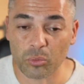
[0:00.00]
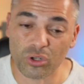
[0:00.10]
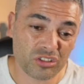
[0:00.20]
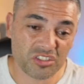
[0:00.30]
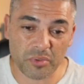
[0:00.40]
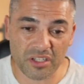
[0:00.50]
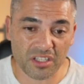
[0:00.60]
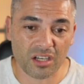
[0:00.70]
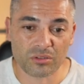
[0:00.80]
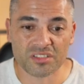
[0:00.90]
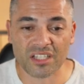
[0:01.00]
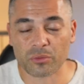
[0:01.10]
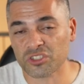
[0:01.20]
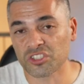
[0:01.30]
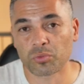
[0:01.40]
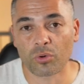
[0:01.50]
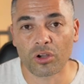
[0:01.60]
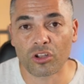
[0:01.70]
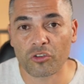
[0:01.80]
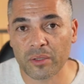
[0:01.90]
what looks to be in a cul-de-sac, which is
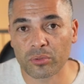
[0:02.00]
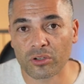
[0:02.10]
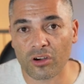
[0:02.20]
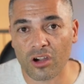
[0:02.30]
what a lot of people are